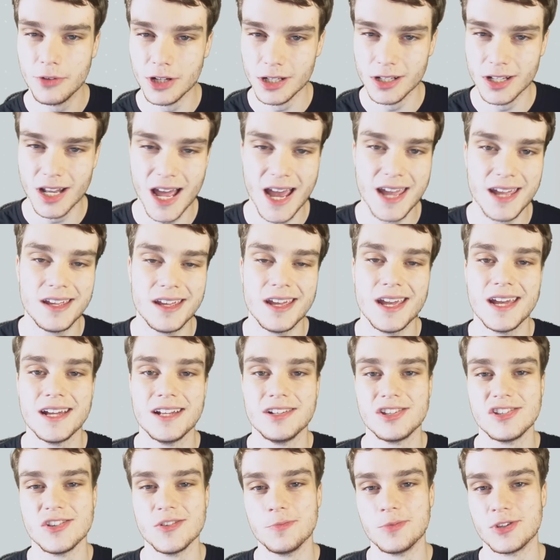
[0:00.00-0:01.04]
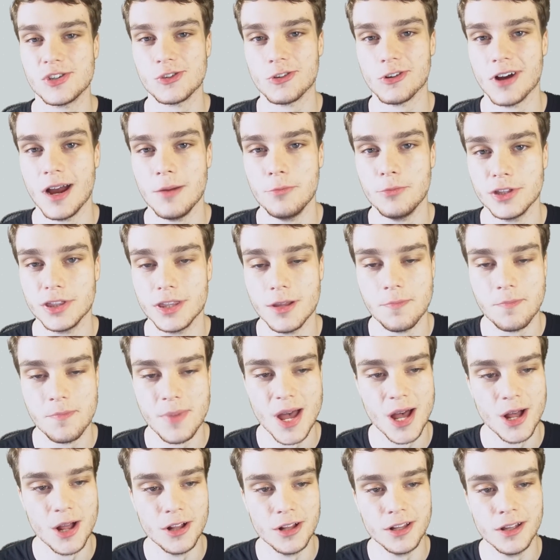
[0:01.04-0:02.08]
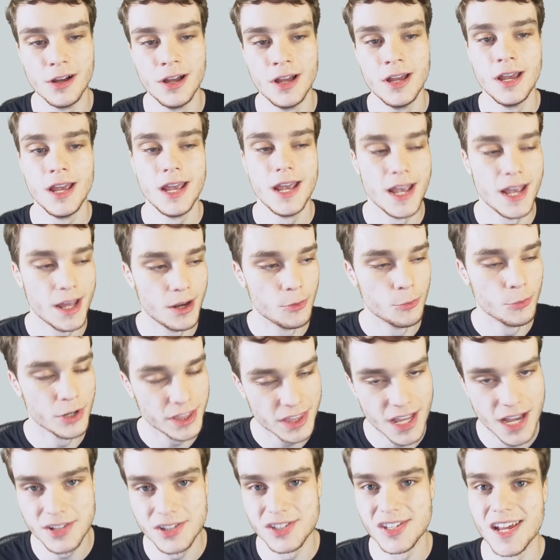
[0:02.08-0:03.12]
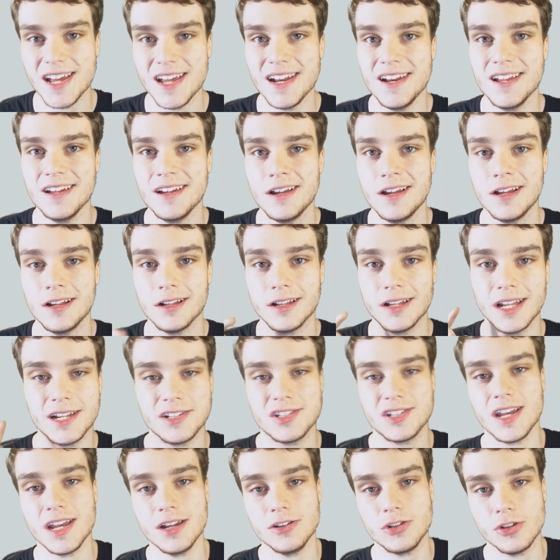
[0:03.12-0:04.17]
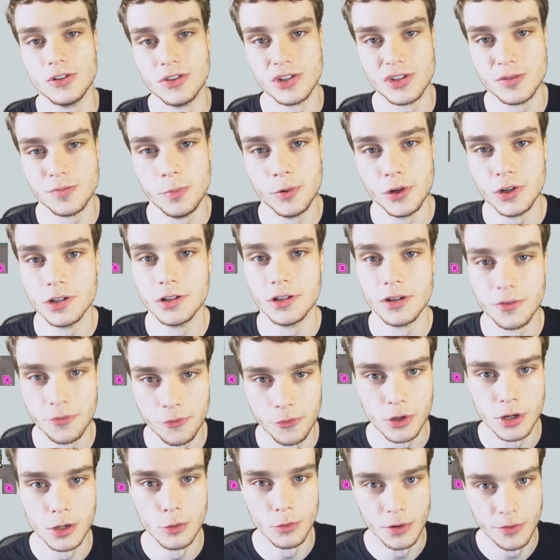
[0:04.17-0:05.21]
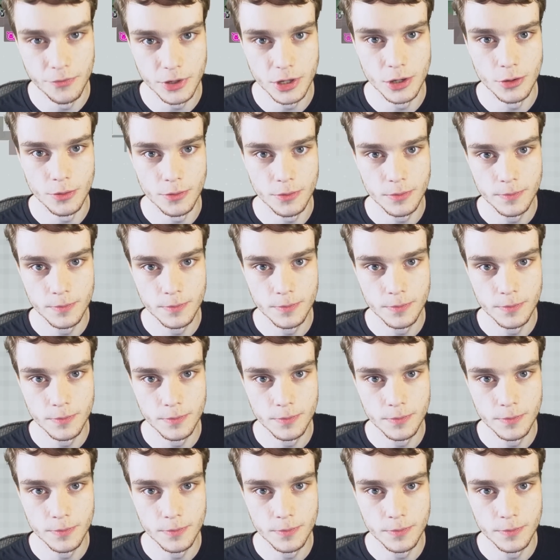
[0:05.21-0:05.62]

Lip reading: a like and subscribe with the bell, and with that said, let's get into the spoiler-free review.